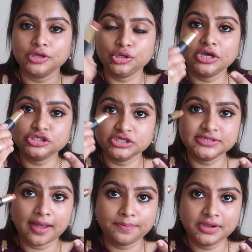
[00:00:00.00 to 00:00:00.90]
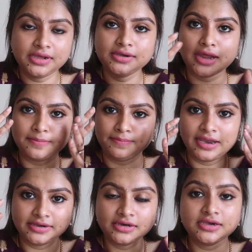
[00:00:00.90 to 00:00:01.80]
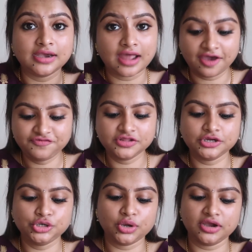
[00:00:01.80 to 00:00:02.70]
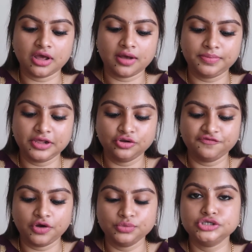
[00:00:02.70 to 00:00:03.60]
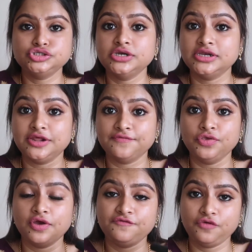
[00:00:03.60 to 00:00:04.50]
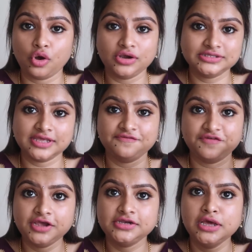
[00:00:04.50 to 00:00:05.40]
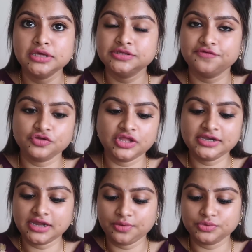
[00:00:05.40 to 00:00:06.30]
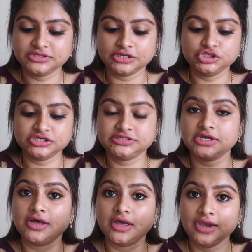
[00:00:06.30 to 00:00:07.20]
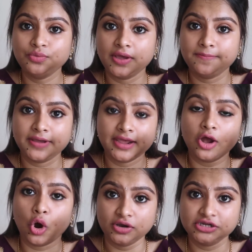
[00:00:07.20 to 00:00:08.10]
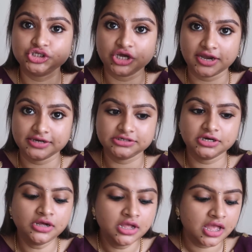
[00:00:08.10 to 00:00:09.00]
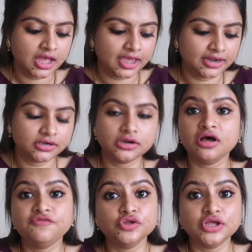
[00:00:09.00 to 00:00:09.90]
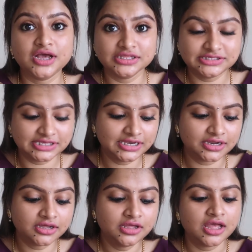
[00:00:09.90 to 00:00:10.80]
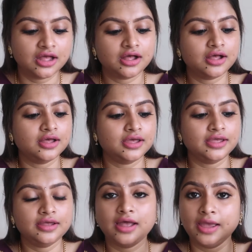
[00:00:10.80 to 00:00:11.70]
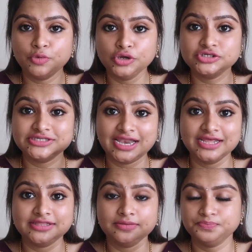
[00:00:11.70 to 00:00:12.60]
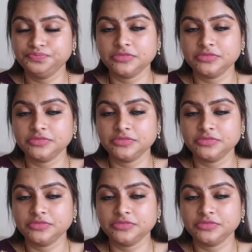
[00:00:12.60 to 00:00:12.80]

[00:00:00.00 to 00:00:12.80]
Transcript: You can just apply it and blend it, and after that you can apply your foundation. It gives you a flawless effect. So for that I would suggest NY Bay orange corrector. And for the concealer, I'm going to select.